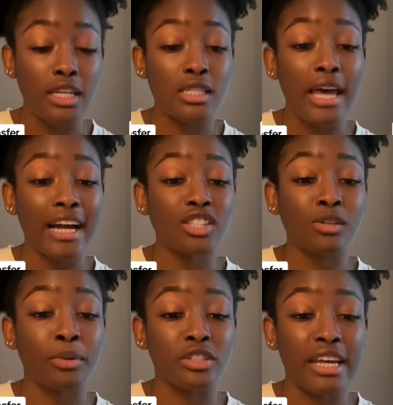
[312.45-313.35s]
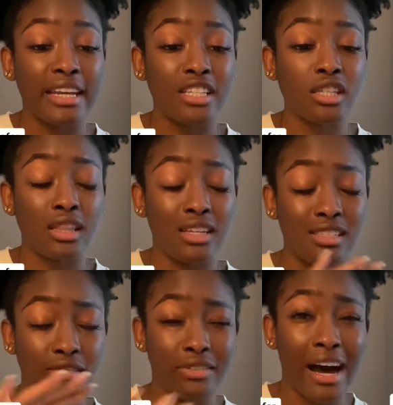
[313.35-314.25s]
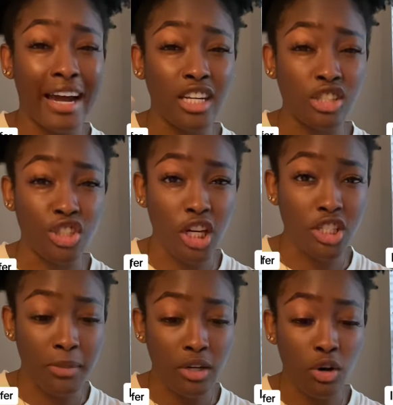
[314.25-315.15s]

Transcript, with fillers: is actually pertaining to the divine judgment.